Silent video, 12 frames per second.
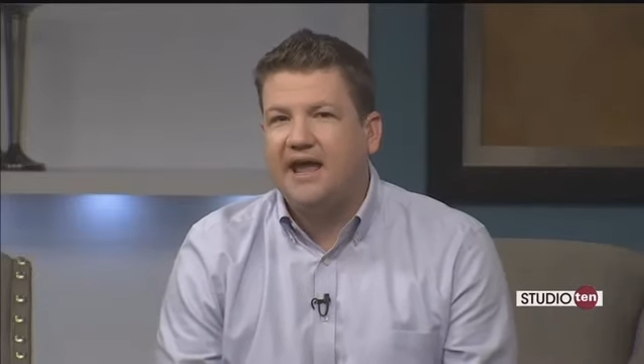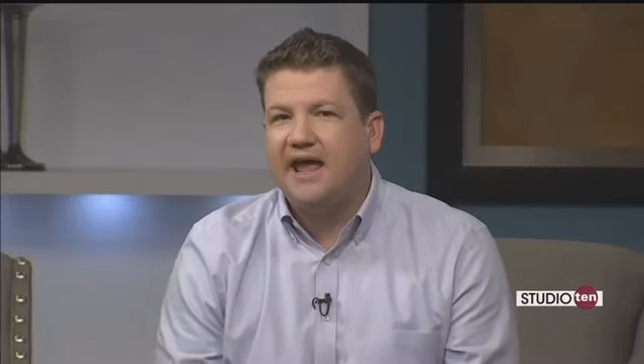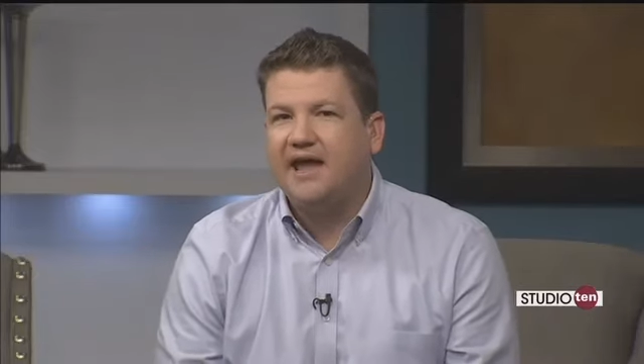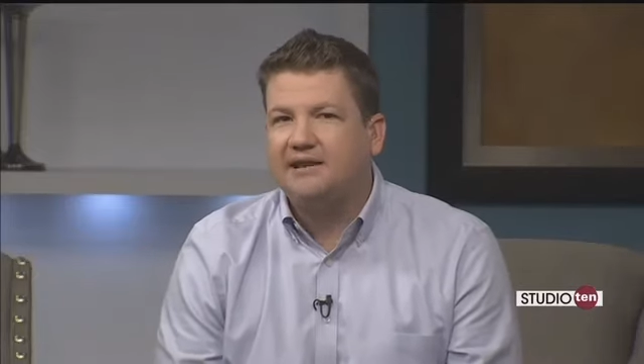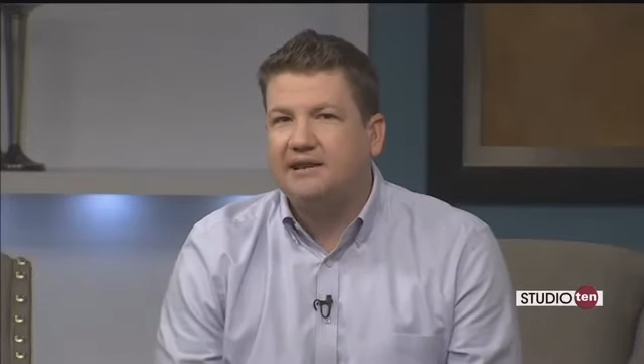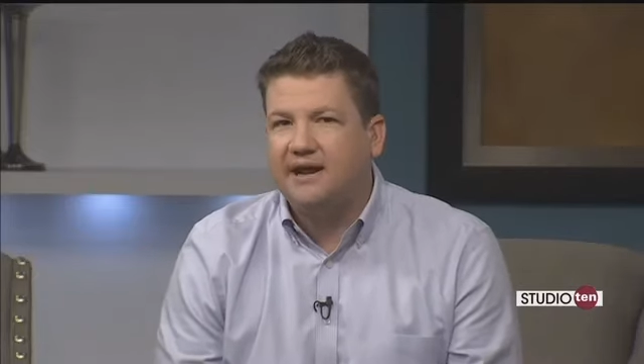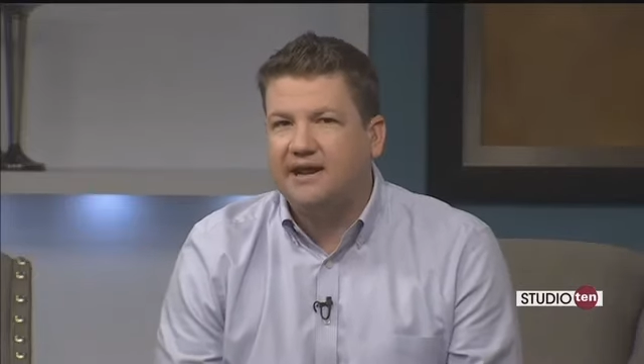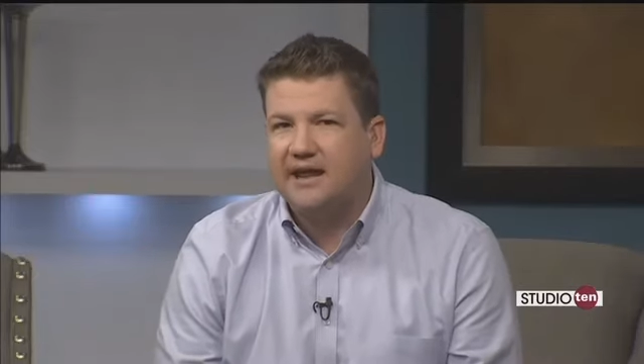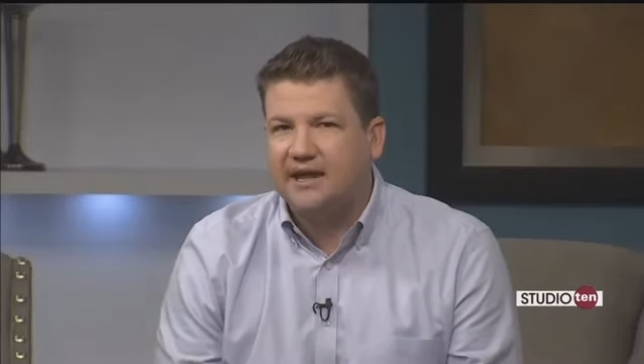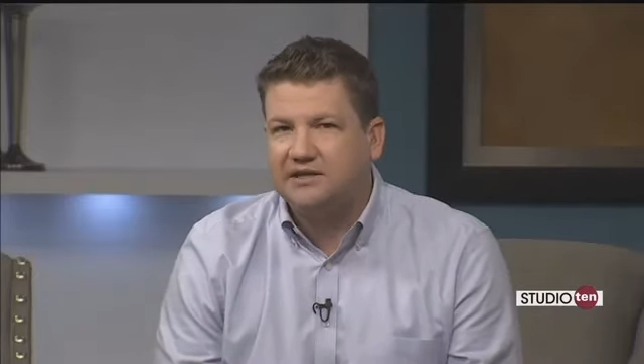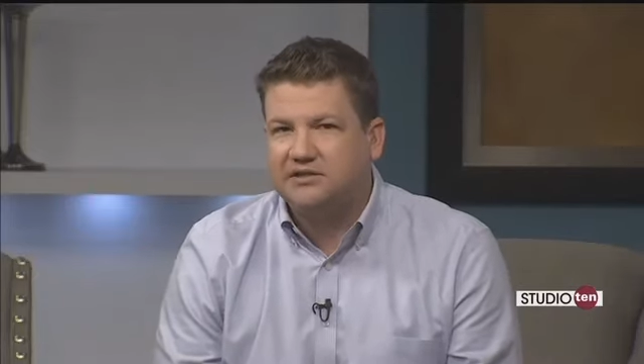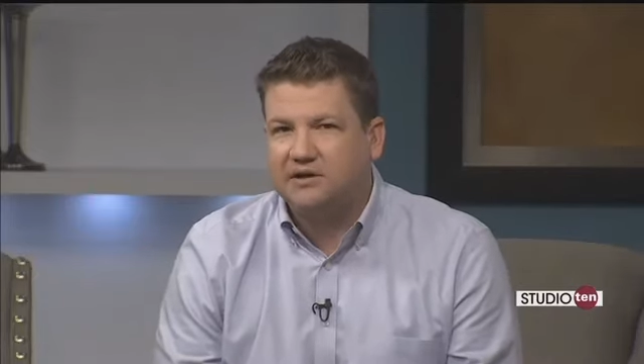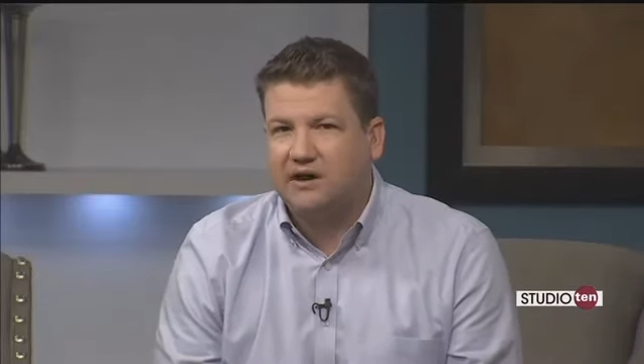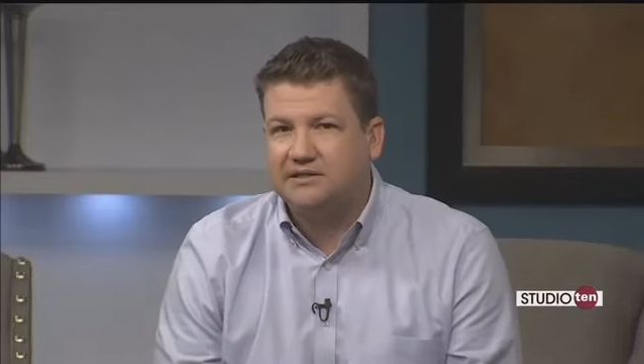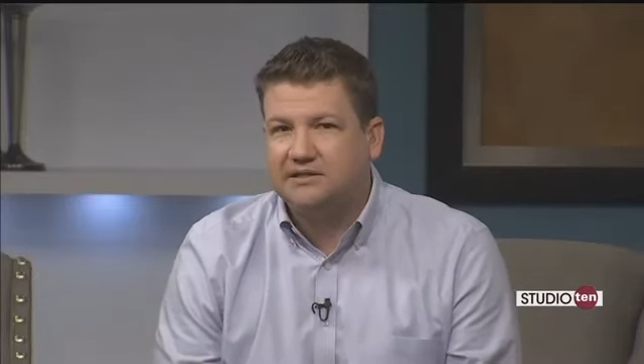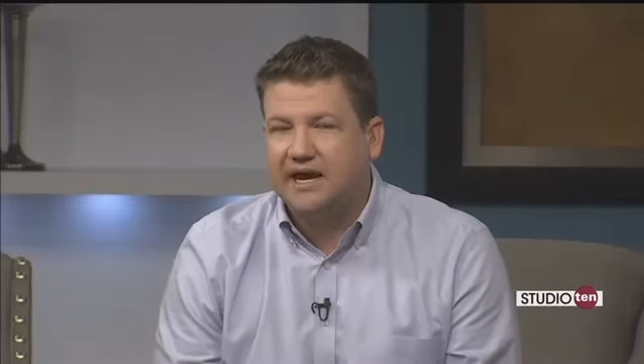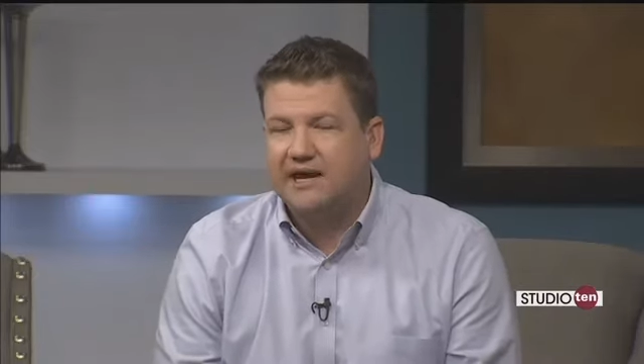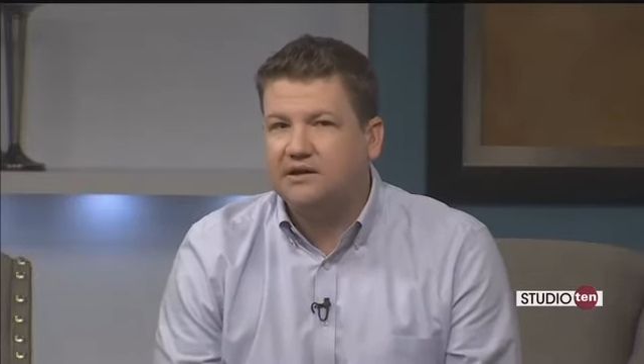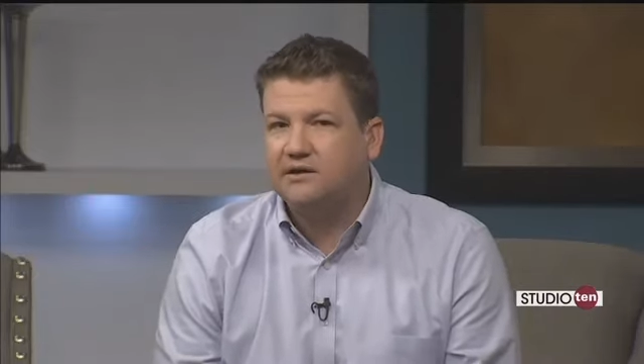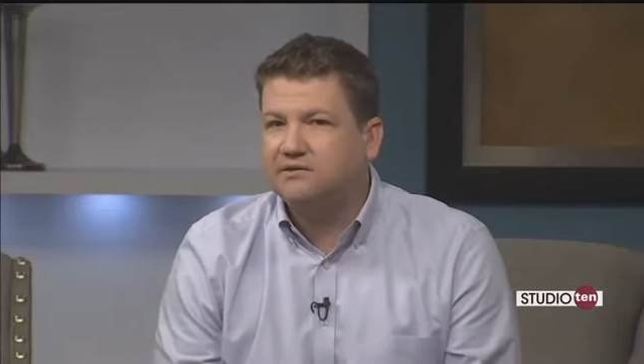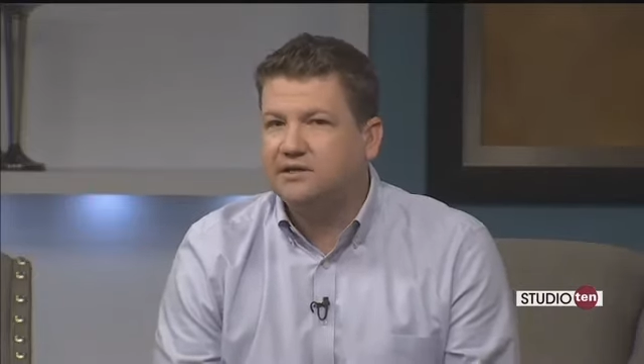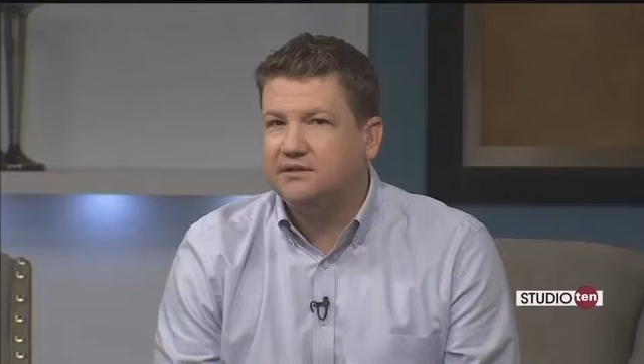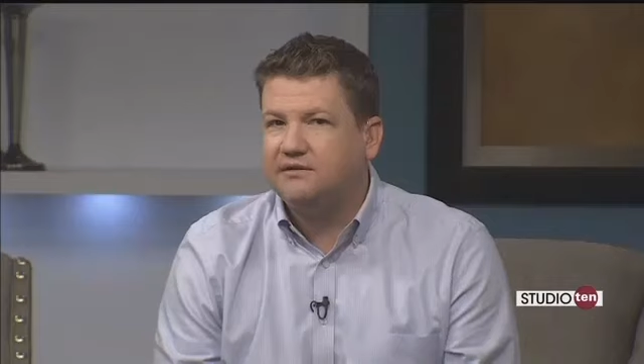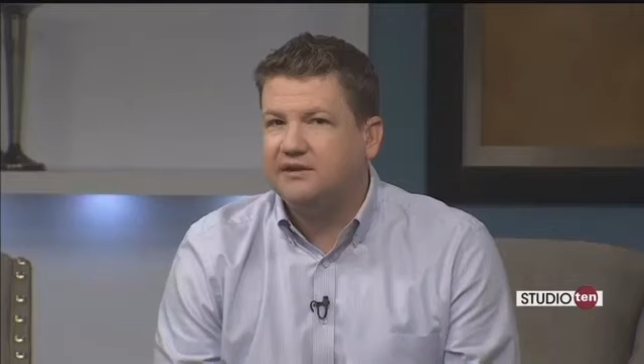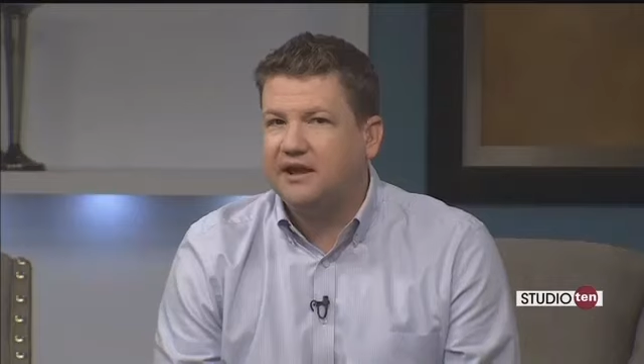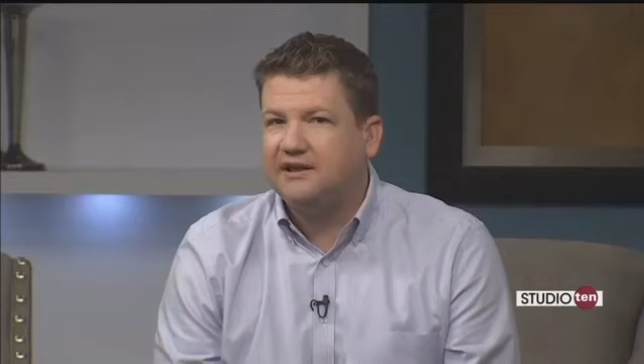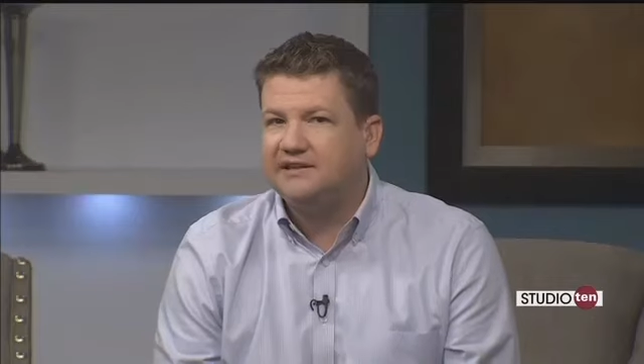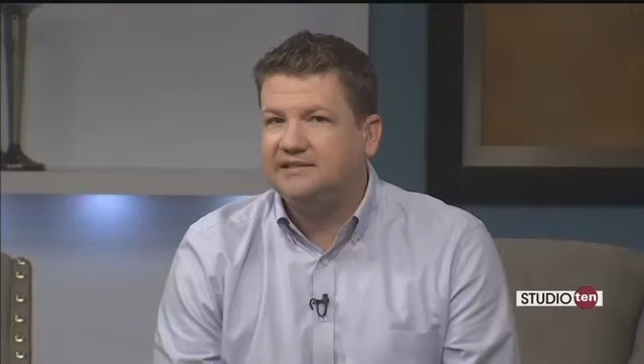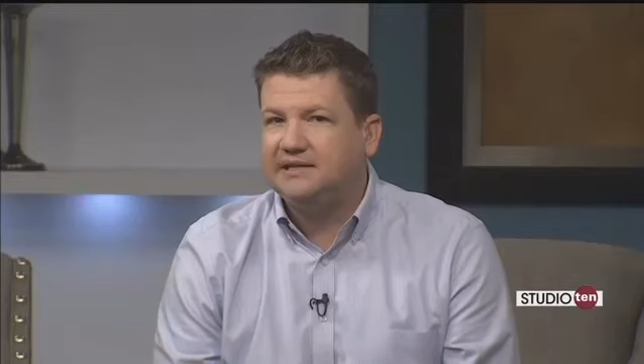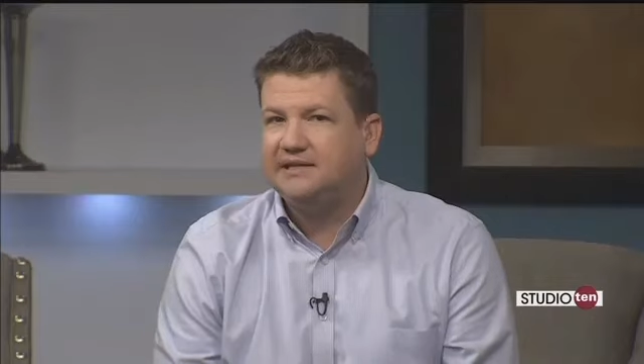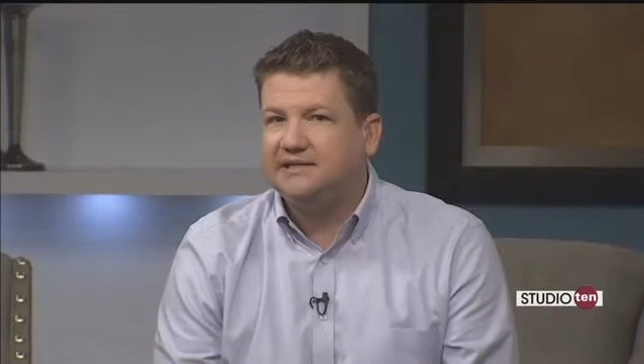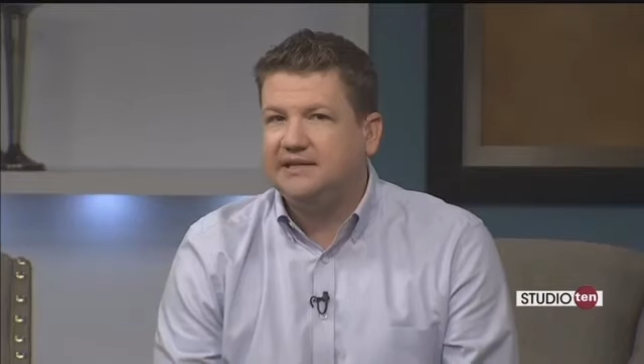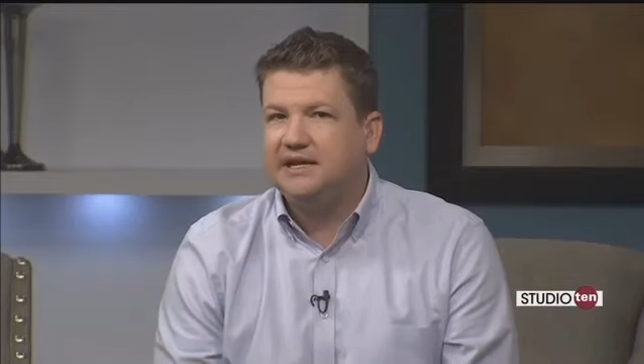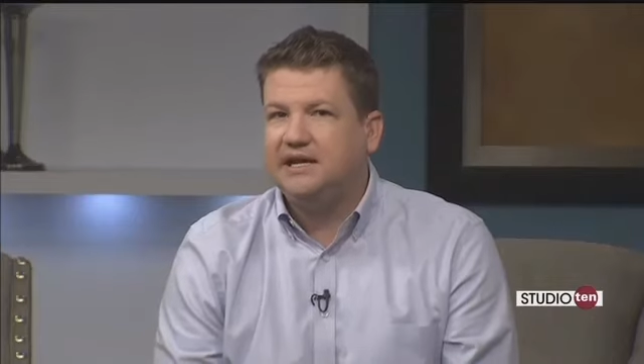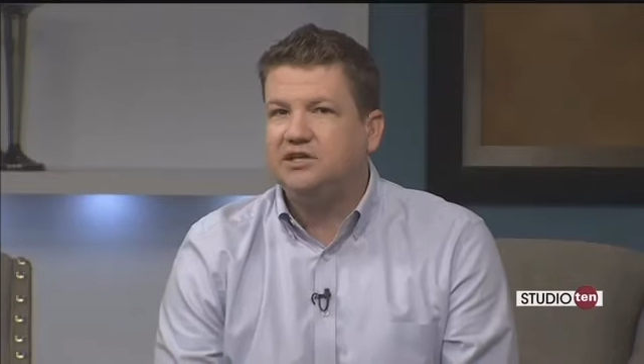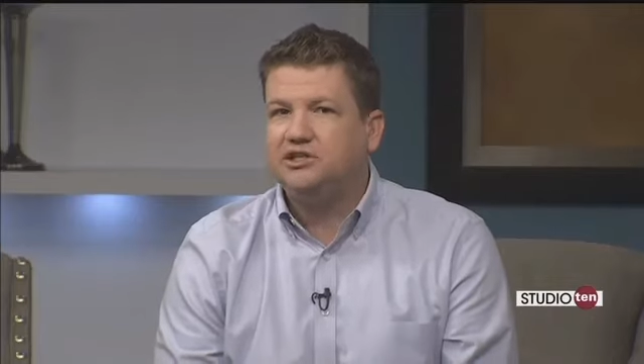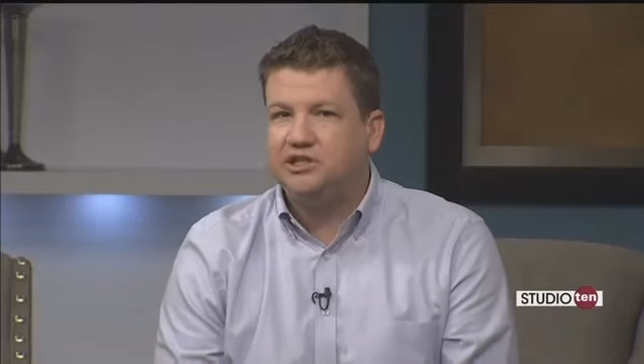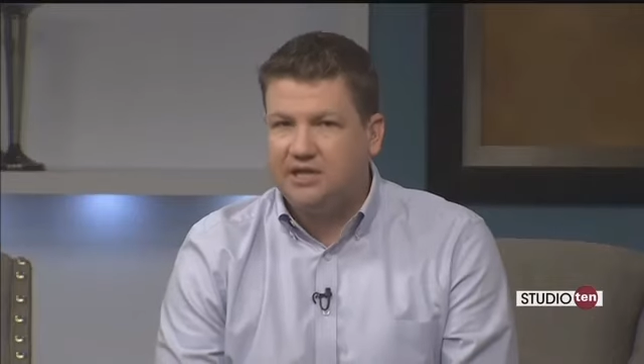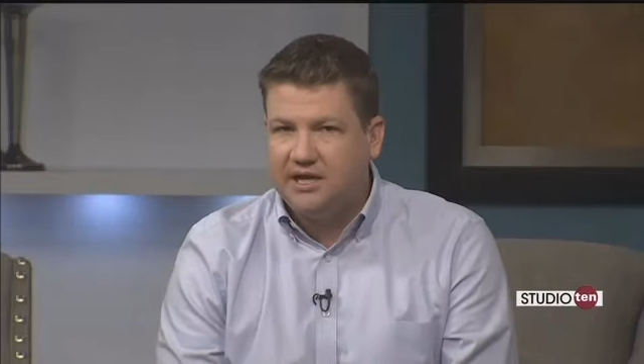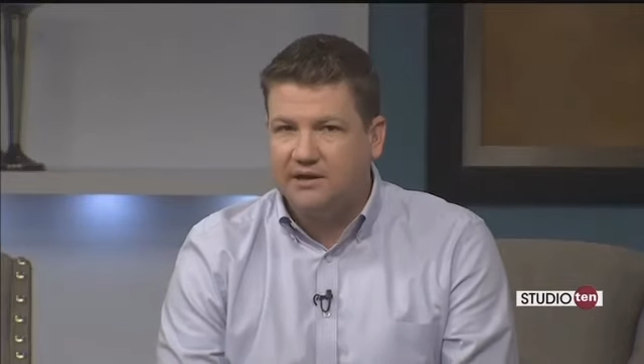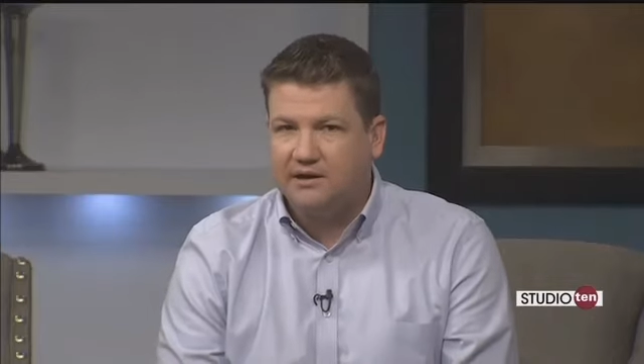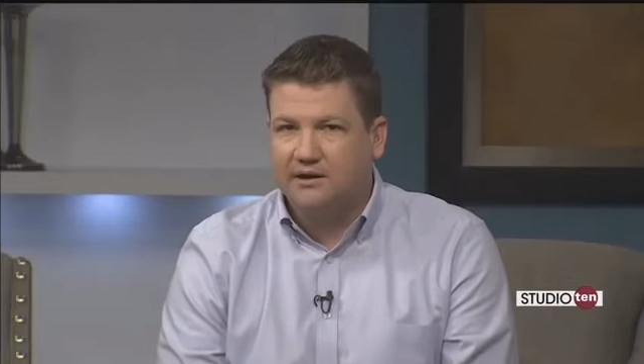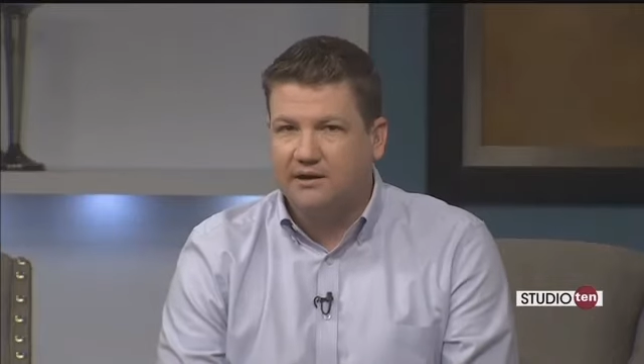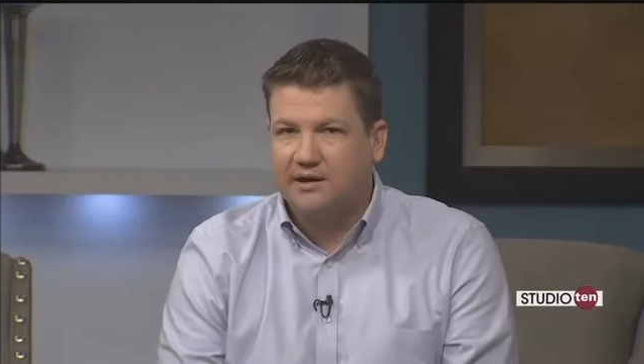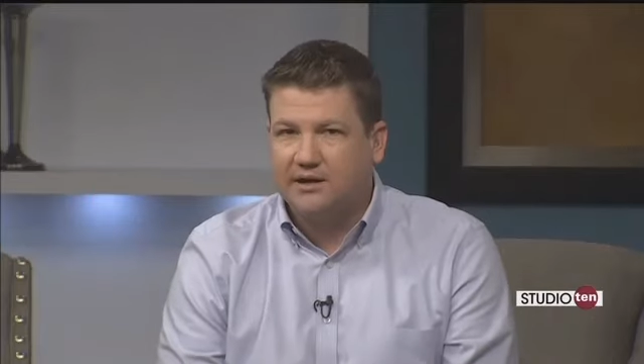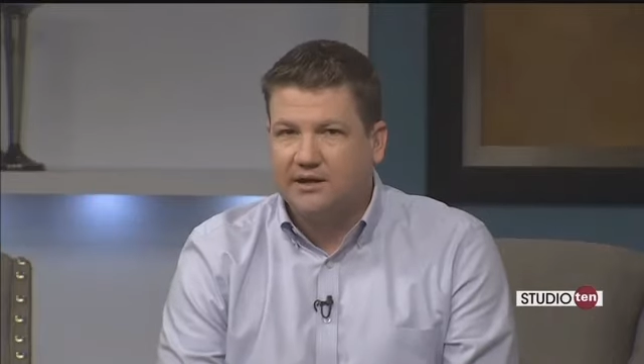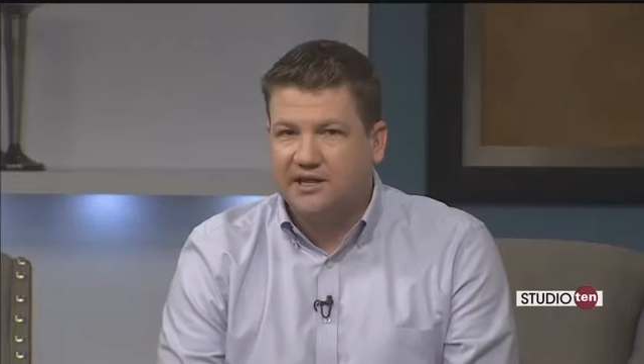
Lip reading: and neck cancer are diagnosed in the United States each year.